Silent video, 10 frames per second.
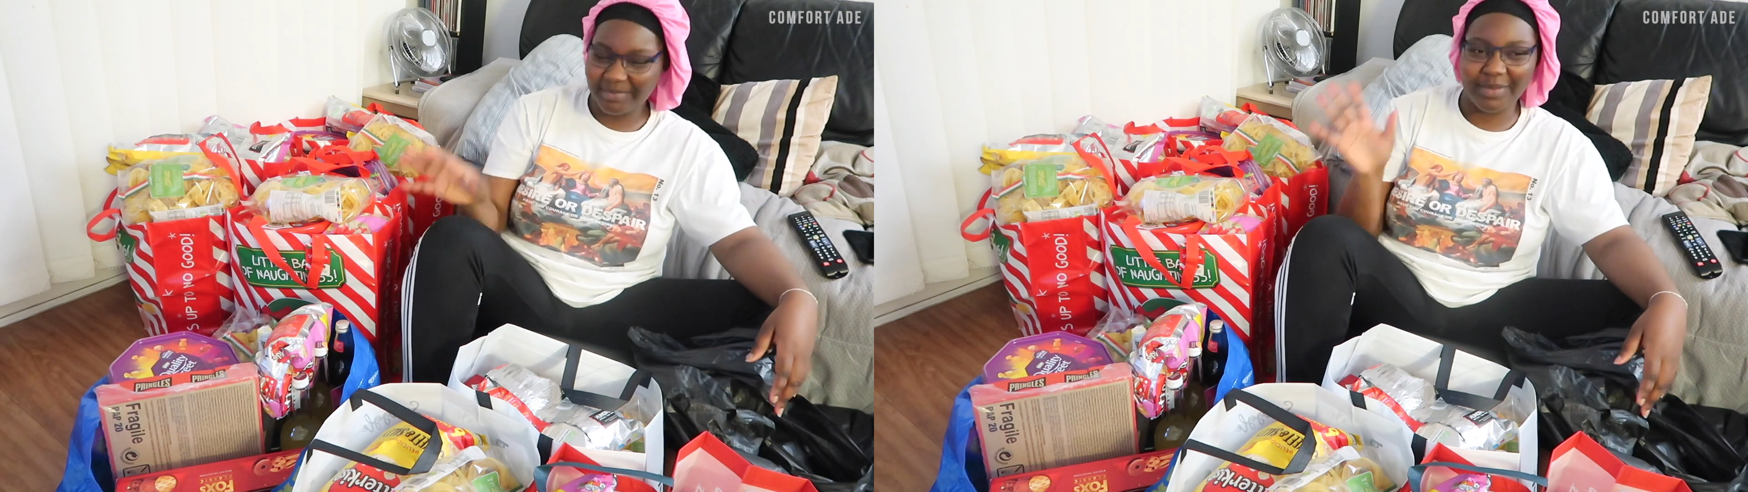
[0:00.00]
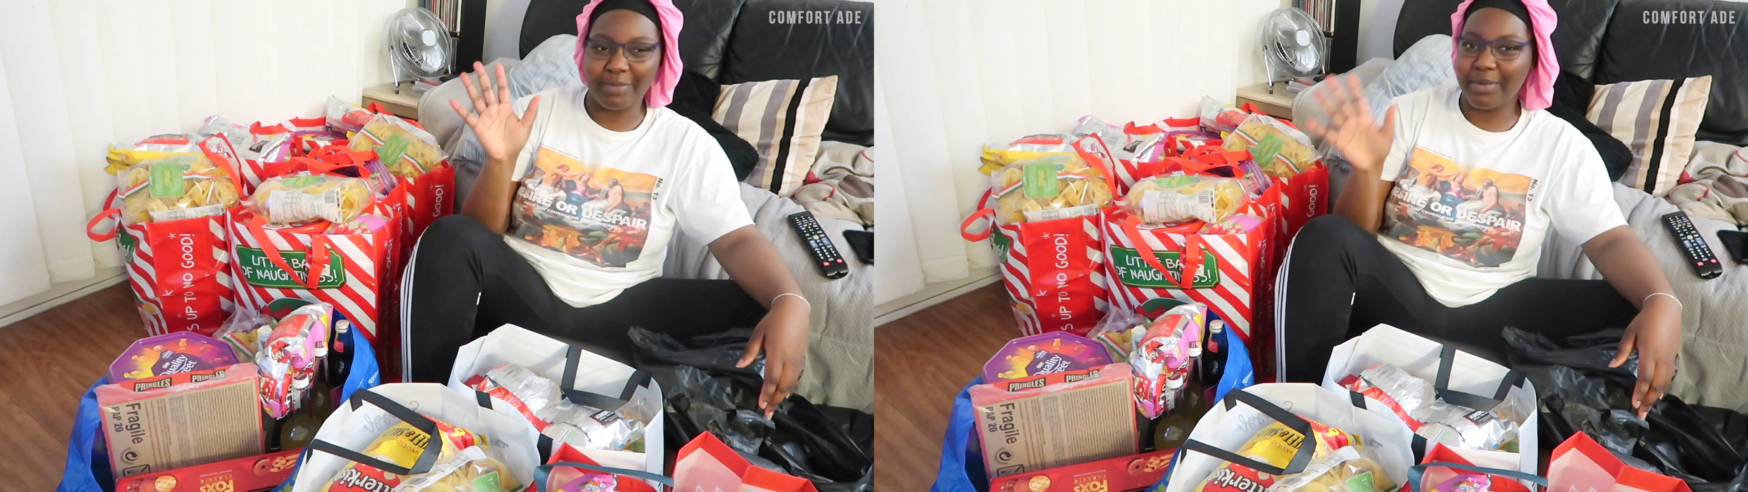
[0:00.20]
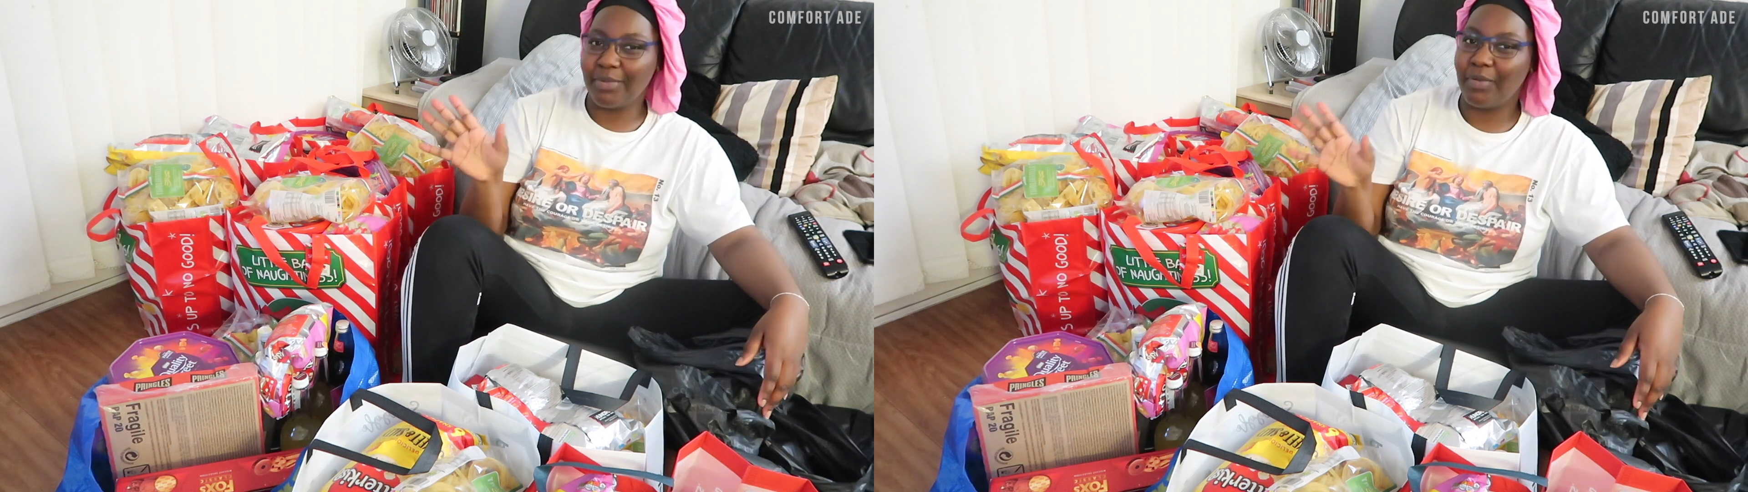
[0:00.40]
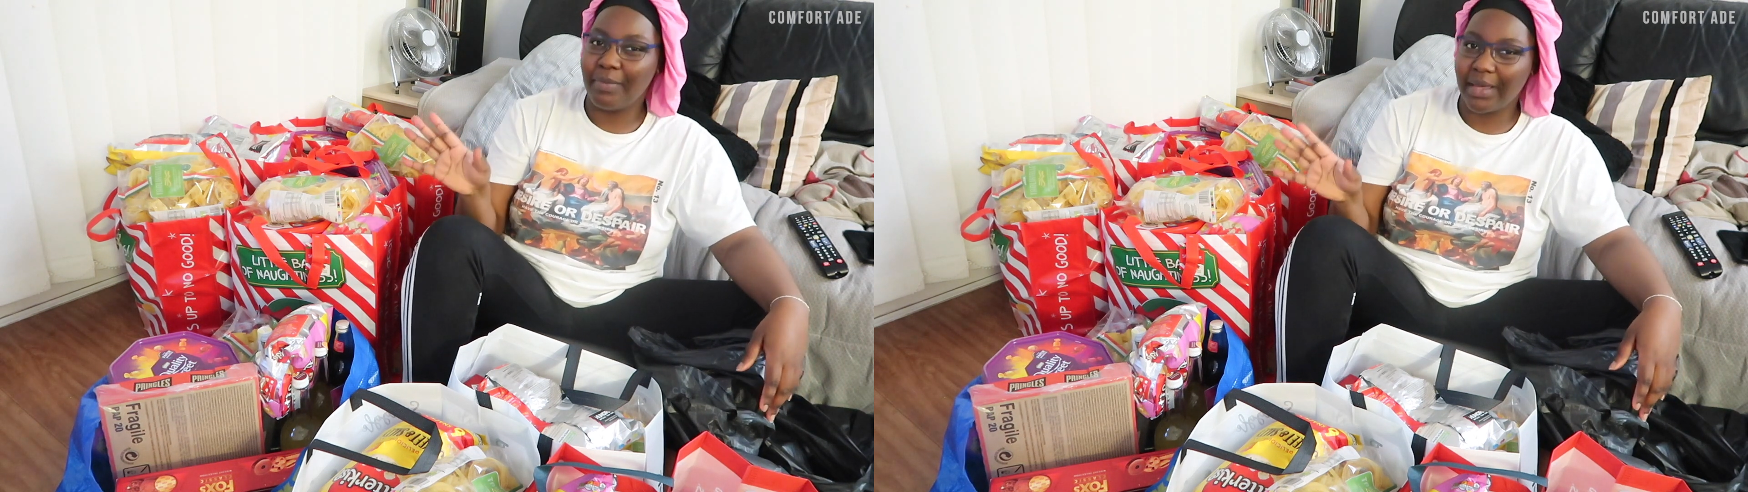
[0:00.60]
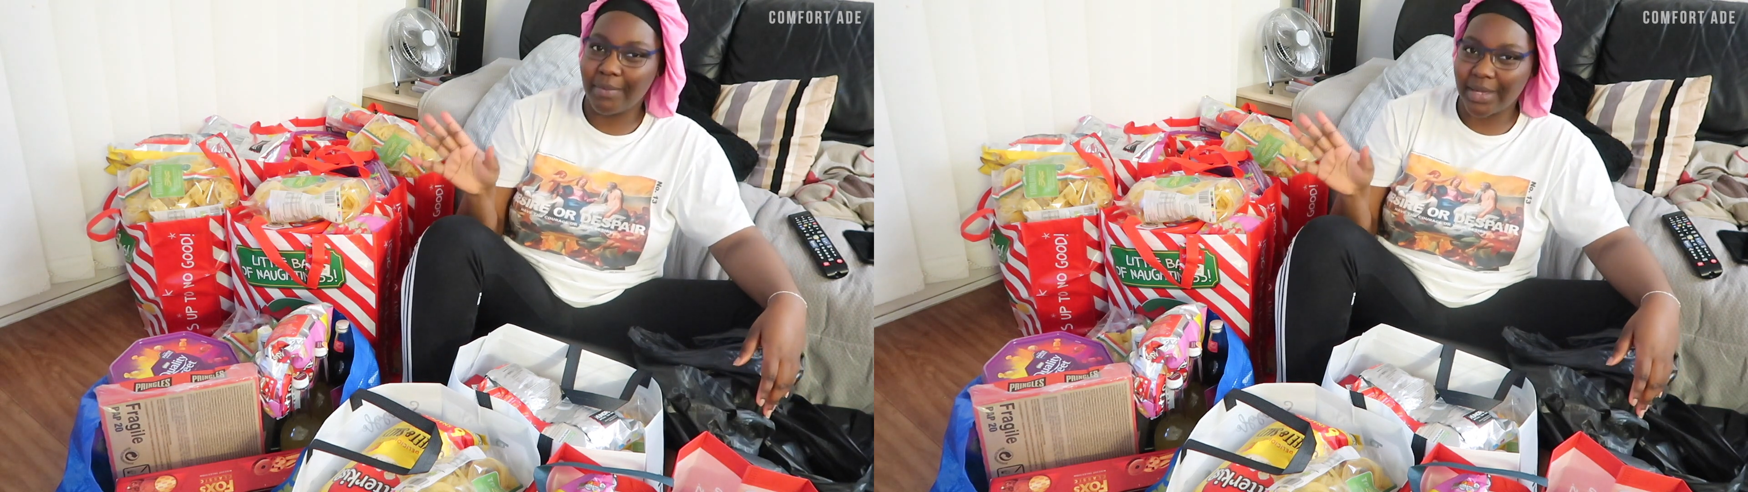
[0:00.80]
the people with
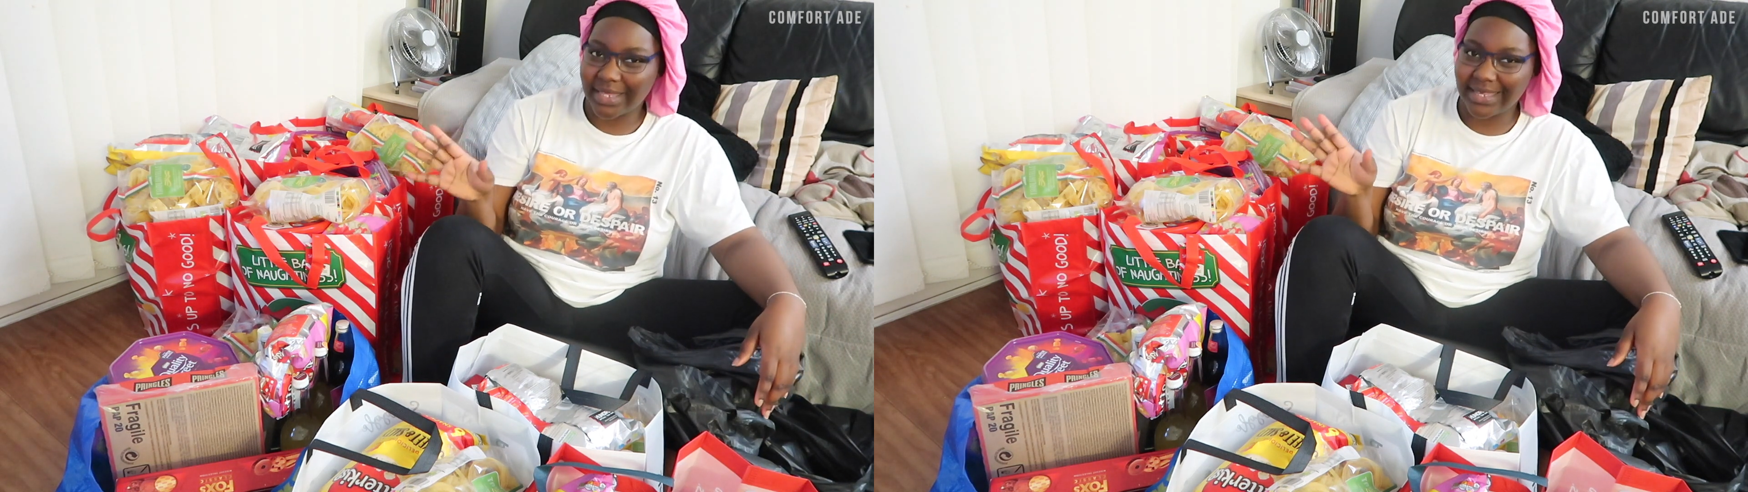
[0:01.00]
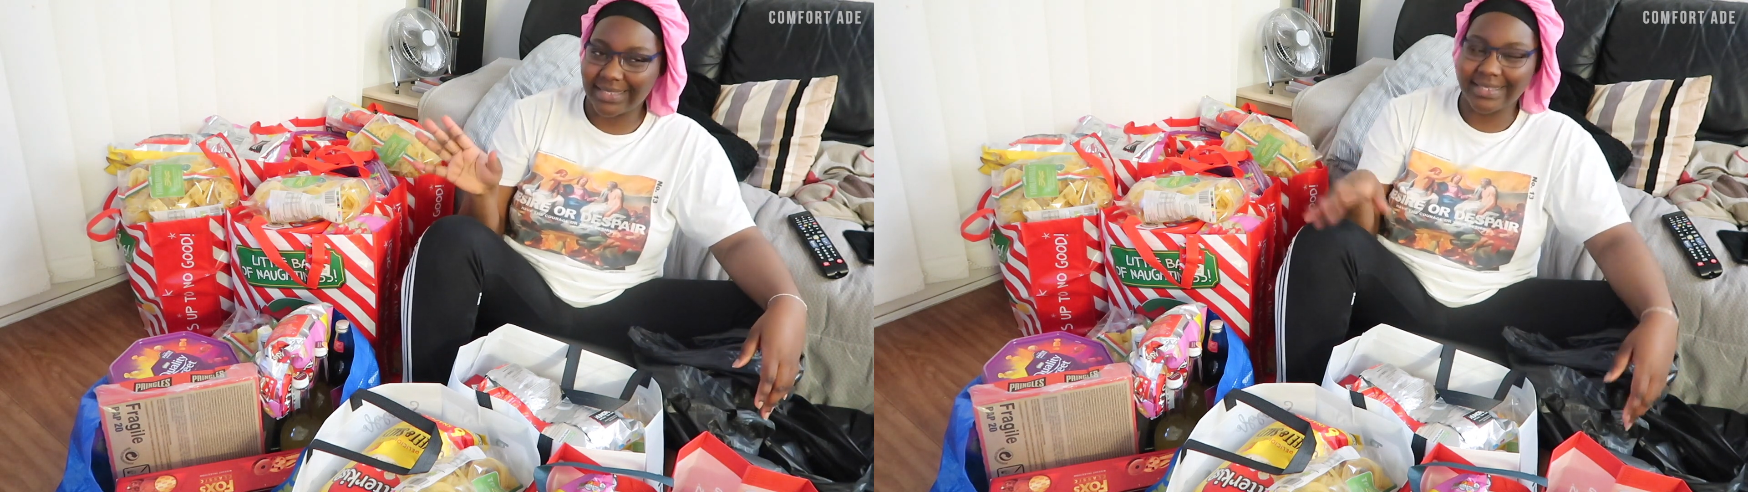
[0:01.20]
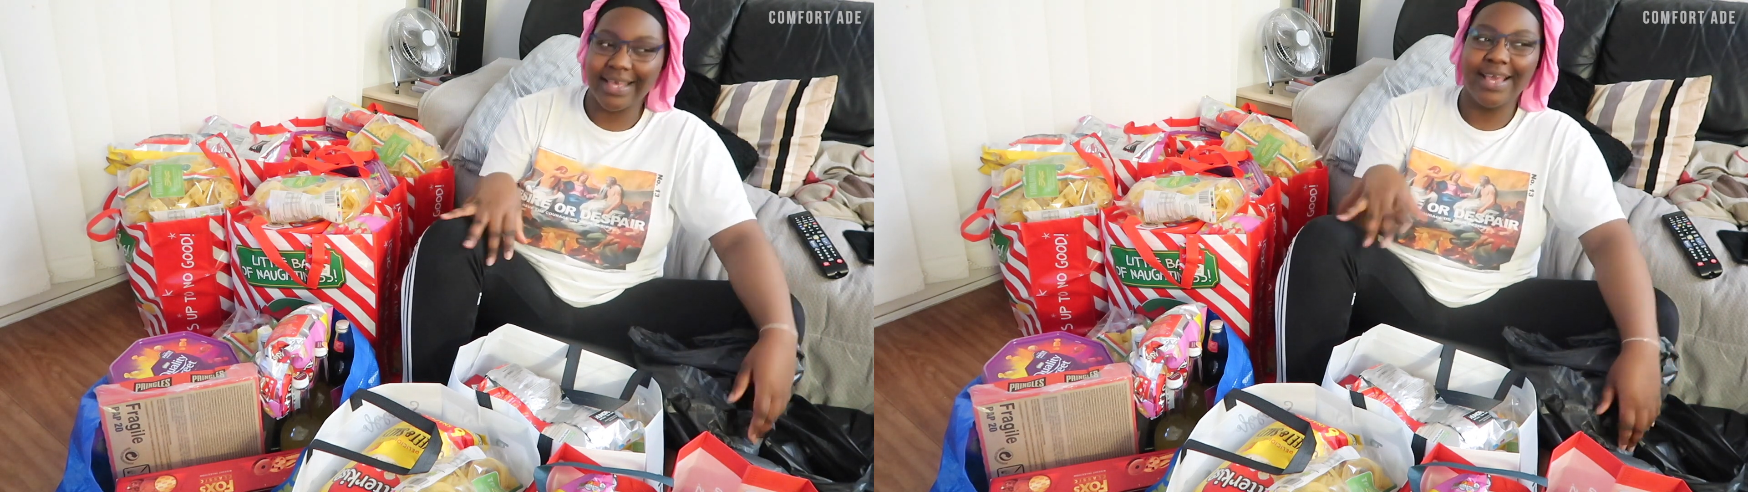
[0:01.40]
bigger budgets